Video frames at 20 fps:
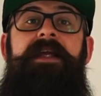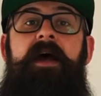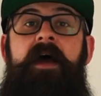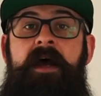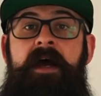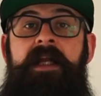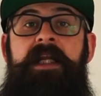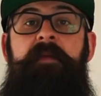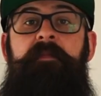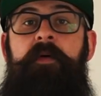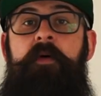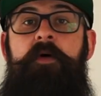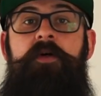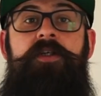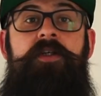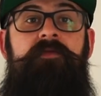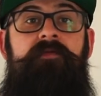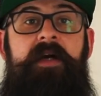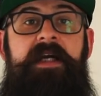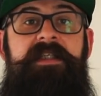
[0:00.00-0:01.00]
early
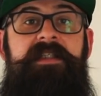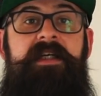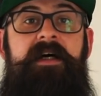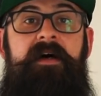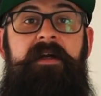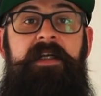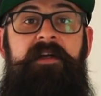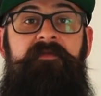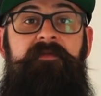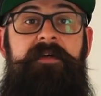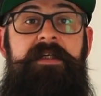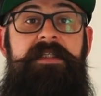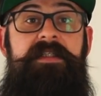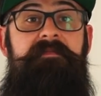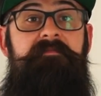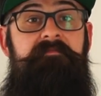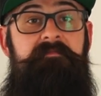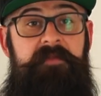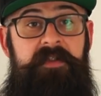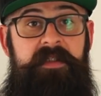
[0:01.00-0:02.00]
Porsche race car liveries
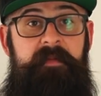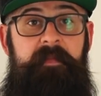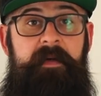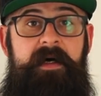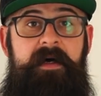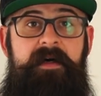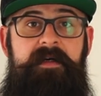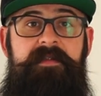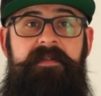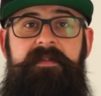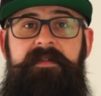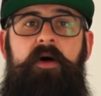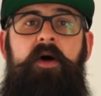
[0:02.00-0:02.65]
of the past.